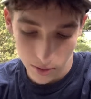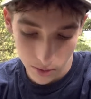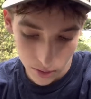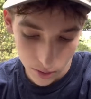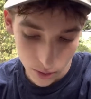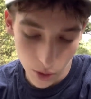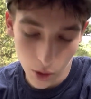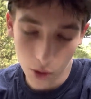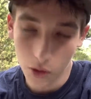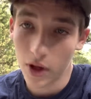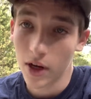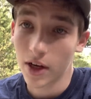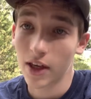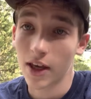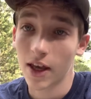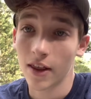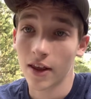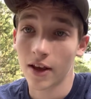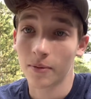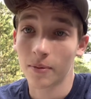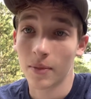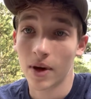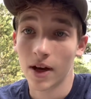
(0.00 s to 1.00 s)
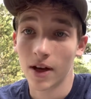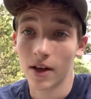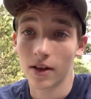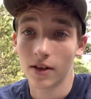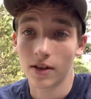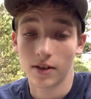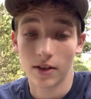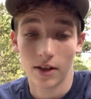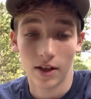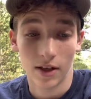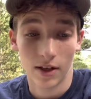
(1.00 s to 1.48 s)
Don't let it get like
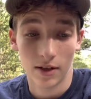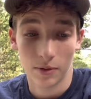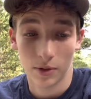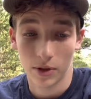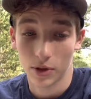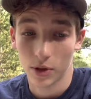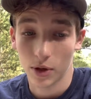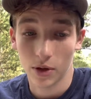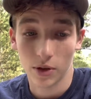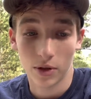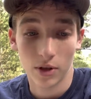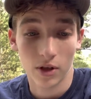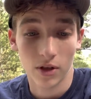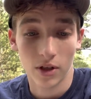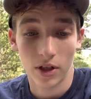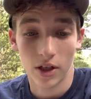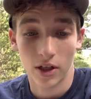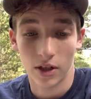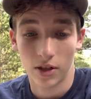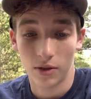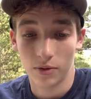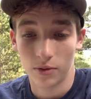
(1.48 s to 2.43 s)
mine and where it's all dirty and